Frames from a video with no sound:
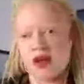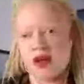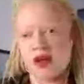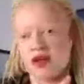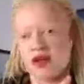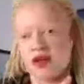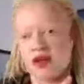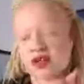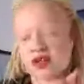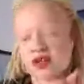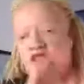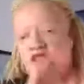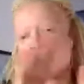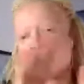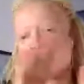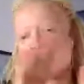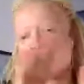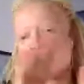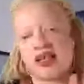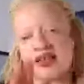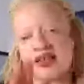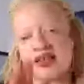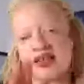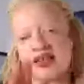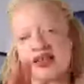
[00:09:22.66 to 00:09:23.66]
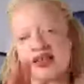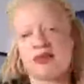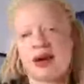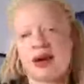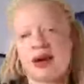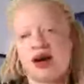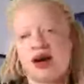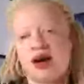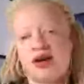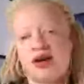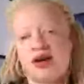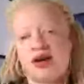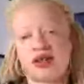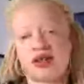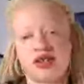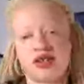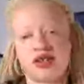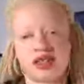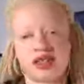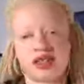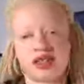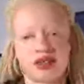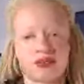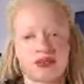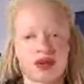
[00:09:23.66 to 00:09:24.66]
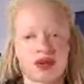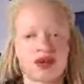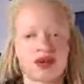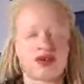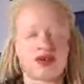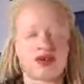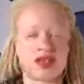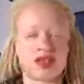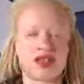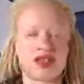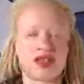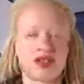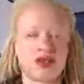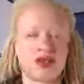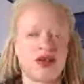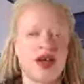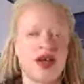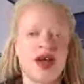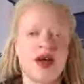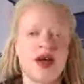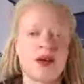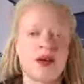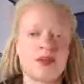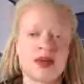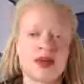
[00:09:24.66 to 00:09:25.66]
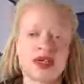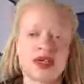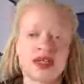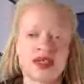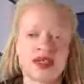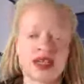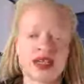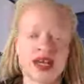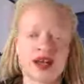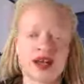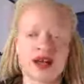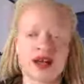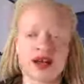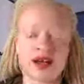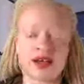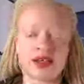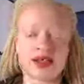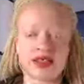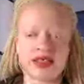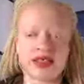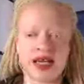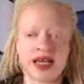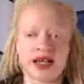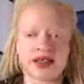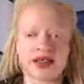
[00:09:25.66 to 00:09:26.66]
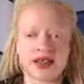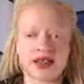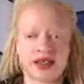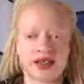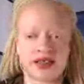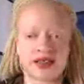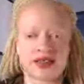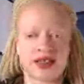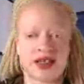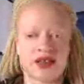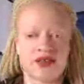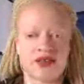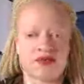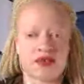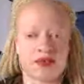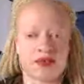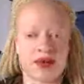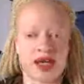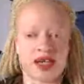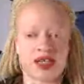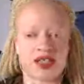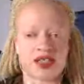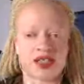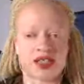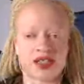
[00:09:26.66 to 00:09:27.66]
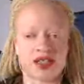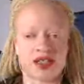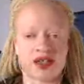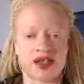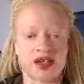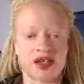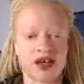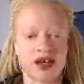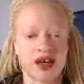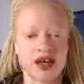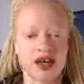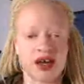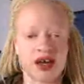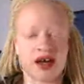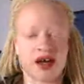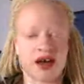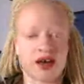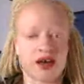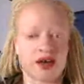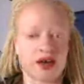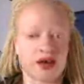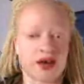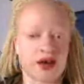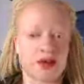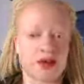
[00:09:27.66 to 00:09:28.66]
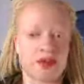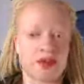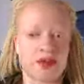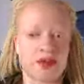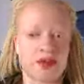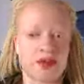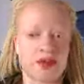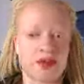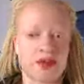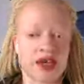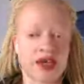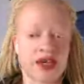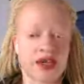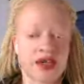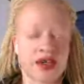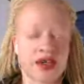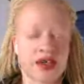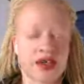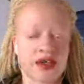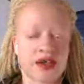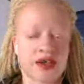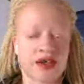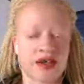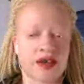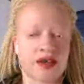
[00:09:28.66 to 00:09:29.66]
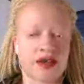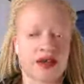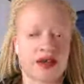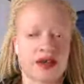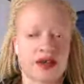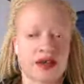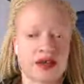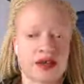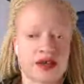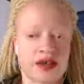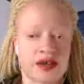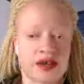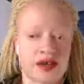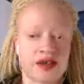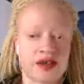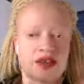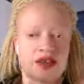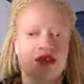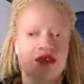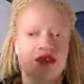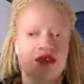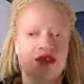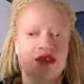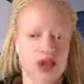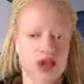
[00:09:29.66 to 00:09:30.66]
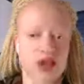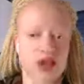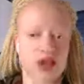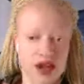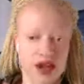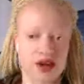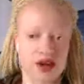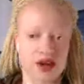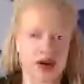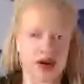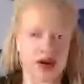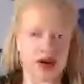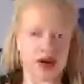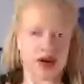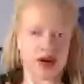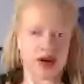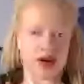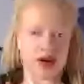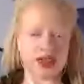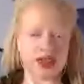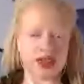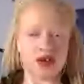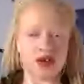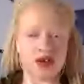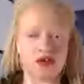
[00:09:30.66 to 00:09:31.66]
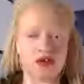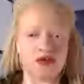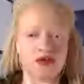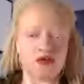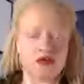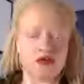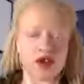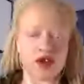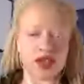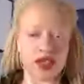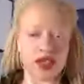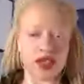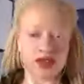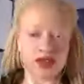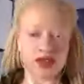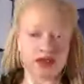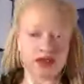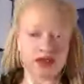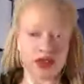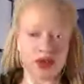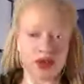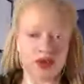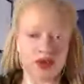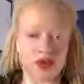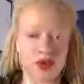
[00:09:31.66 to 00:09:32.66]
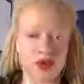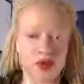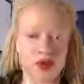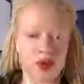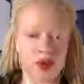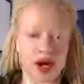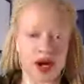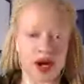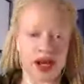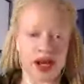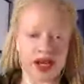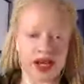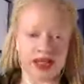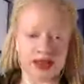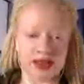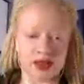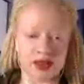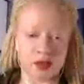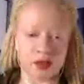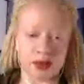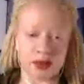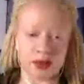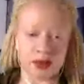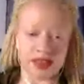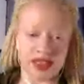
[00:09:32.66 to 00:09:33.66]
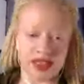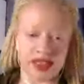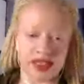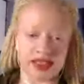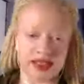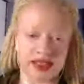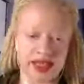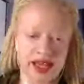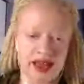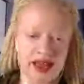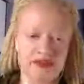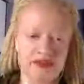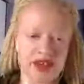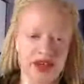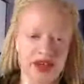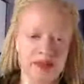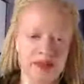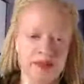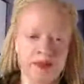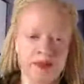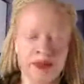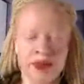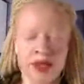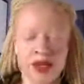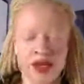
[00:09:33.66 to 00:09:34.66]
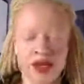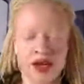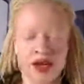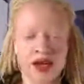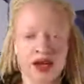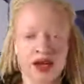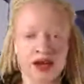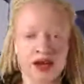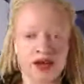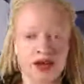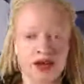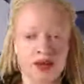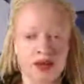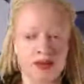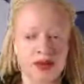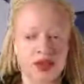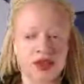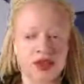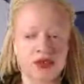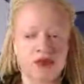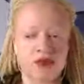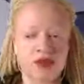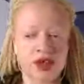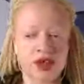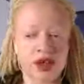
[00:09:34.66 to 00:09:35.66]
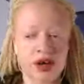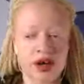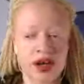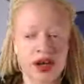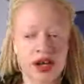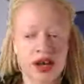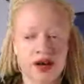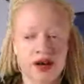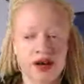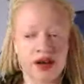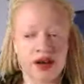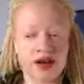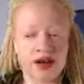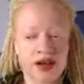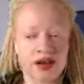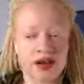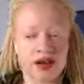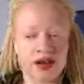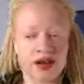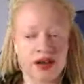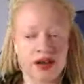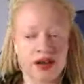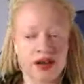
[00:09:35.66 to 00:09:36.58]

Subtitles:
is what I talked about earlier, just in reference to putting that contact us information in the footer area. So for those of you who are not super tech savvy, the footer area